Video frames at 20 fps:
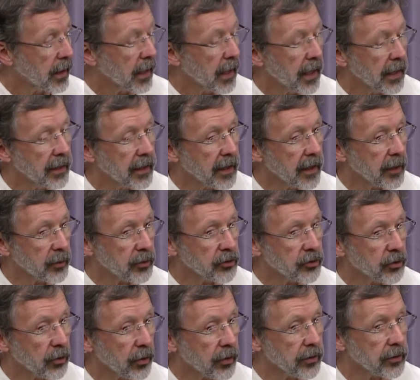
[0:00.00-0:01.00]
And then there was
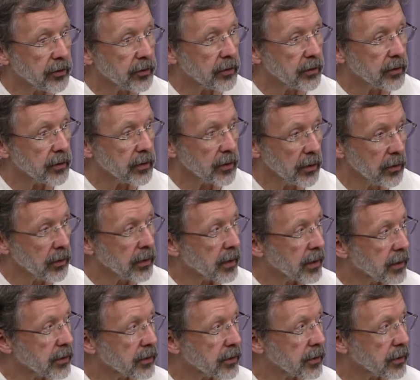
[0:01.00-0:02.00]
George
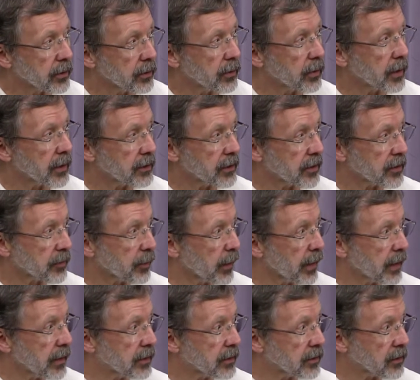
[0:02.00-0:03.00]
Lucas, who had just
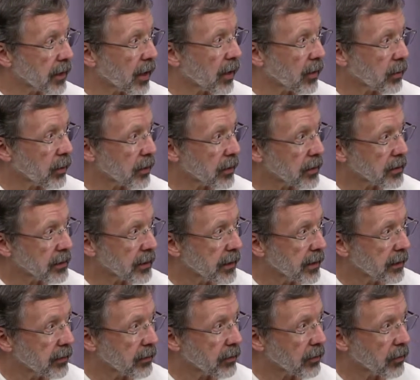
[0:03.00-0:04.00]
made Star Wars, and
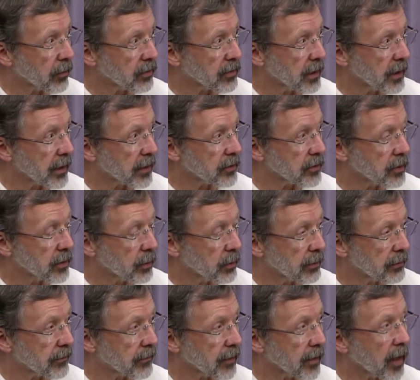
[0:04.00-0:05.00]
then of course the next two
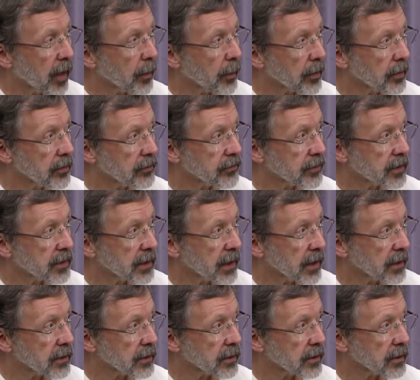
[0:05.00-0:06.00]
were phenomenal
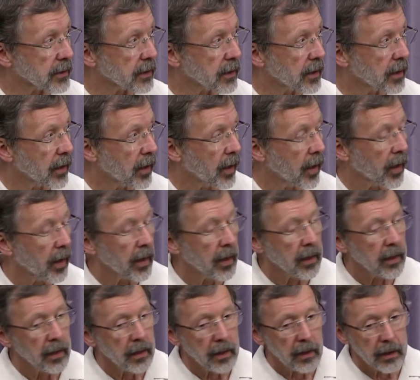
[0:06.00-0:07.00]
successes.
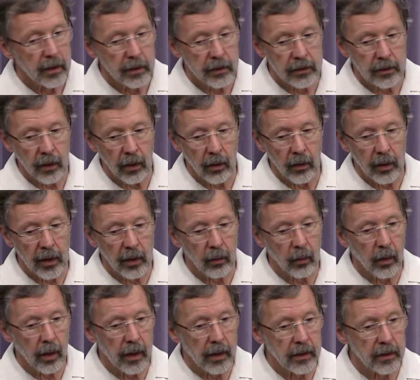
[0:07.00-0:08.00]
So it
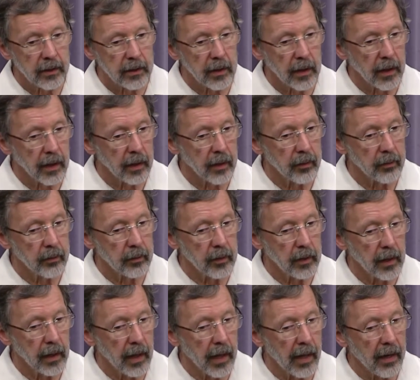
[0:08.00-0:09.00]
was uh,
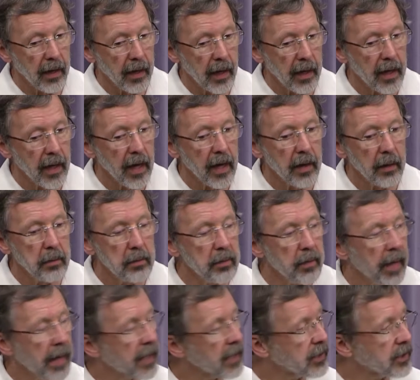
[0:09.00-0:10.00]
a, an
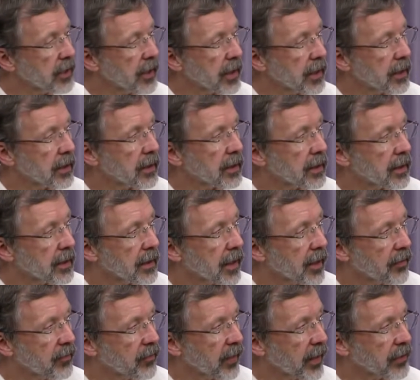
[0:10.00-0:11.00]
amazing
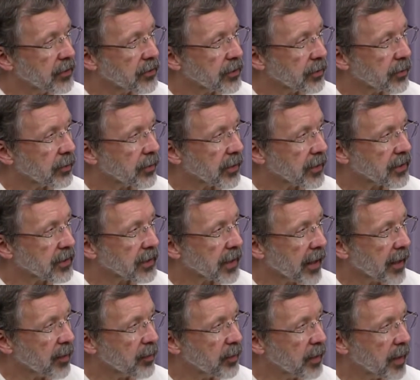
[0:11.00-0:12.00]
adventure with
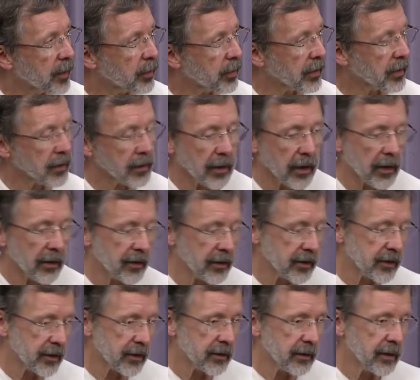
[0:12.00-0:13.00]
exciting people and all
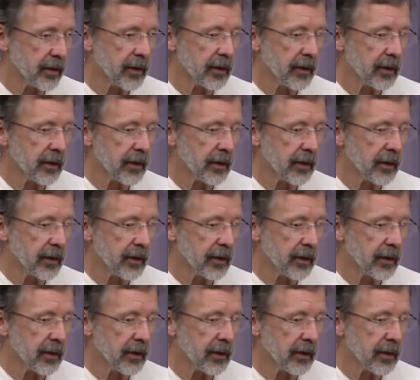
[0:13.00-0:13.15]
these